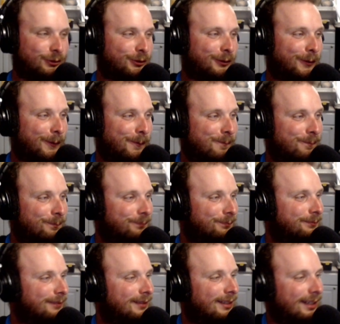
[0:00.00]
So,
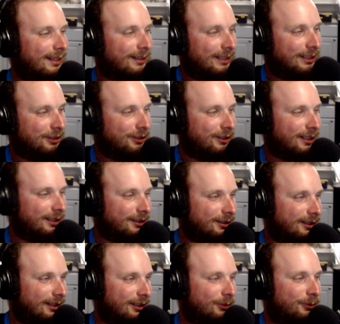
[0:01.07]
I'll catch you guys on
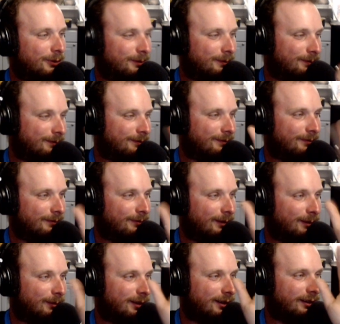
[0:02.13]
the next one.
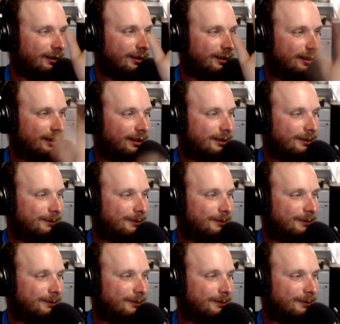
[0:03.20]
Bye-bye.